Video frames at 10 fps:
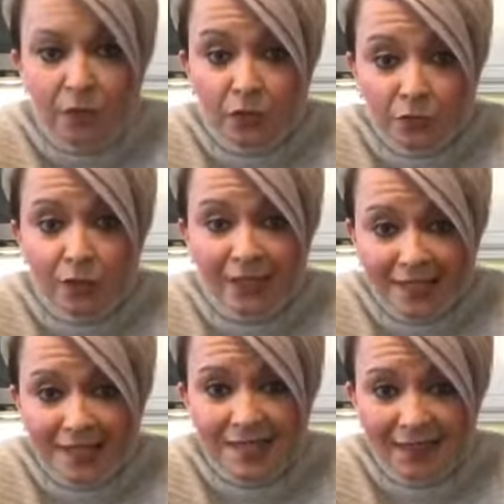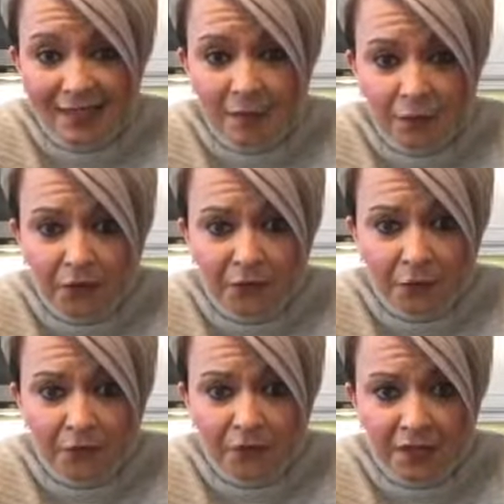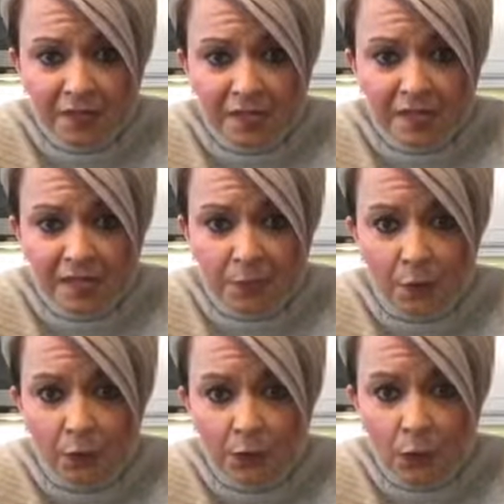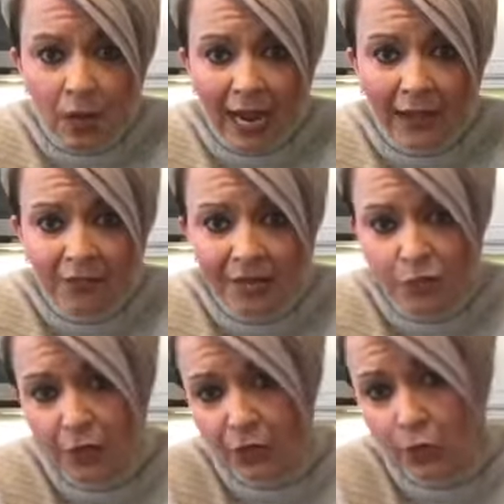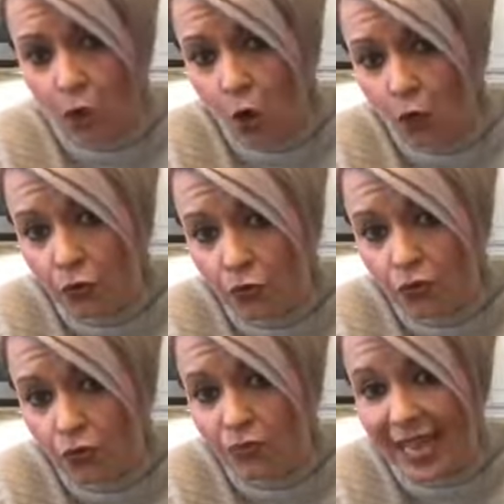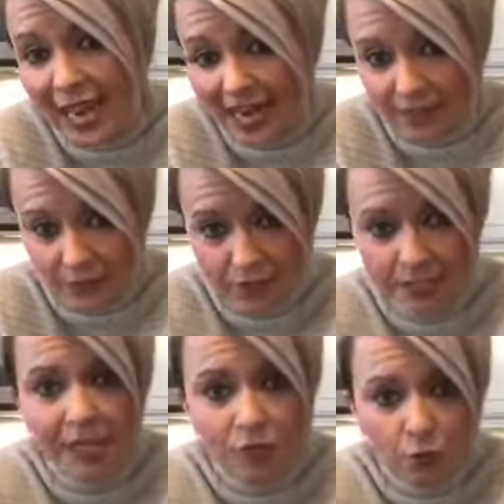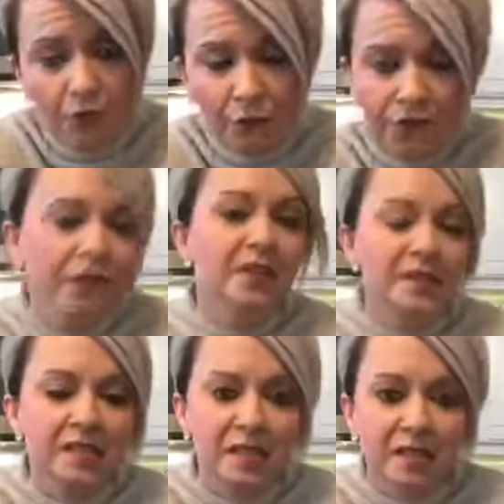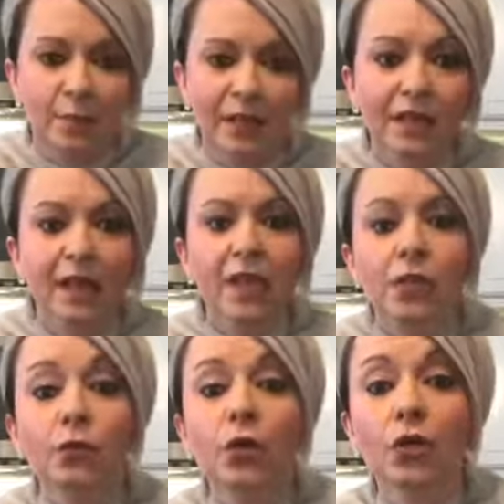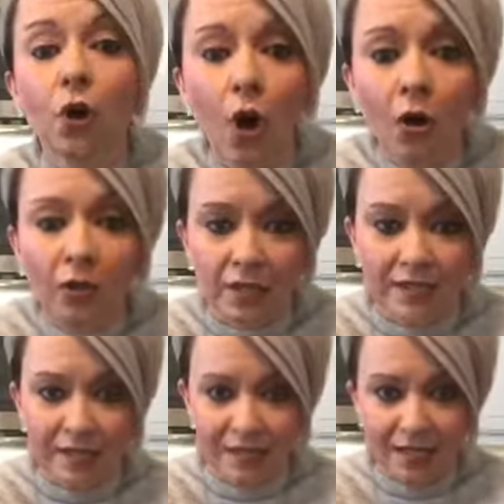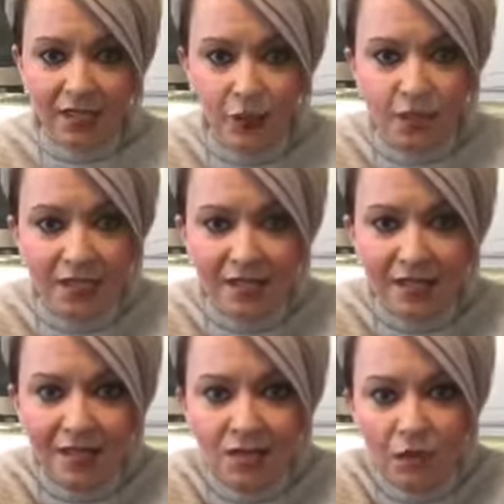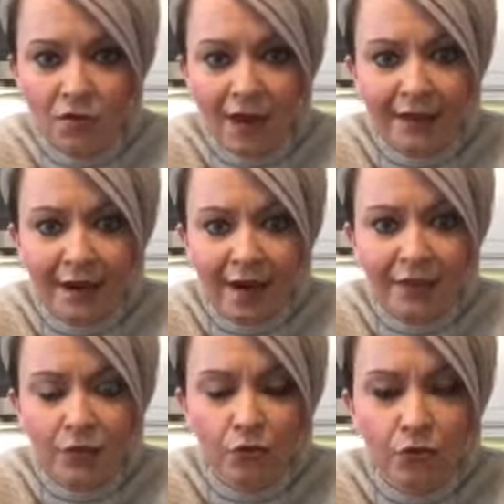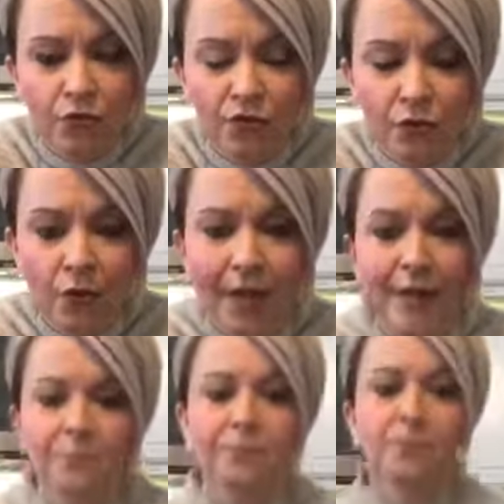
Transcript: you can get signed up for that free fitness assessment. We will have a trainer call you today to schedule a free fitness assessment. You can call us at 636-299-2208.